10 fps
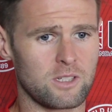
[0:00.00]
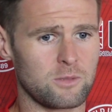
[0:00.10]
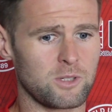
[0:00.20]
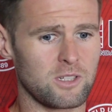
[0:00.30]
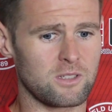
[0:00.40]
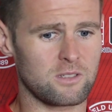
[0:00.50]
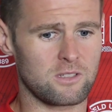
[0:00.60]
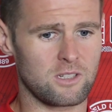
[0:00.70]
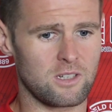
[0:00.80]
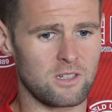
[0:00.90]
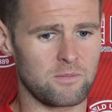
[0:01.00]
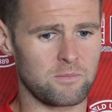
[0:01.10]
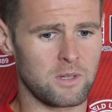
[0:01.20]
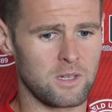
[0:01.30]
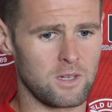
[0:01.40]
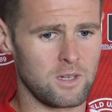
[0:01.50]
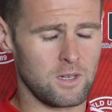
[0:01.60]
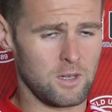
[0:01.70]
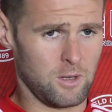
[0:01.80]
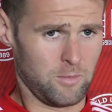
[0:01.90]
Let's be honest. Playing
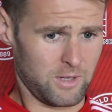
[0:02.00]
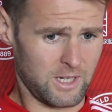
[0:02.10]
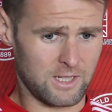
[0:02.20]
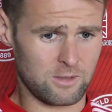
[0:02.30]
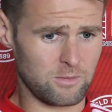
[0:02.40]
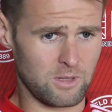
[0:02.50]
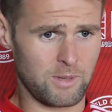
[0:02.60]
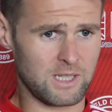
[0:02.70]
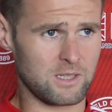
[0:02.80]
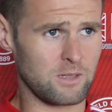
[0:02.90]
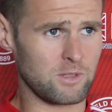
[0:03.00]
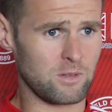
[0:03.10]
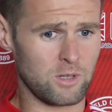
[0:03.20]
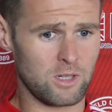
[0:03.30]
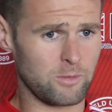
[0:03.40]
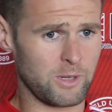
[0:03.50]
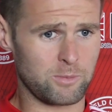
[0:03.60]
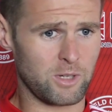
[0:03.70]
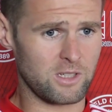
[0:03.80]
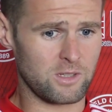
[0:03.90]
against some of the best teams in the world, the
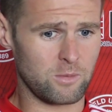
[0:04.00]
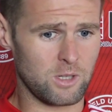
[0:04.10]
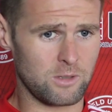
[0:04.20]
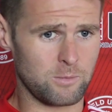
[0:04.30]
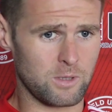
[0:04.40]
best players in the world.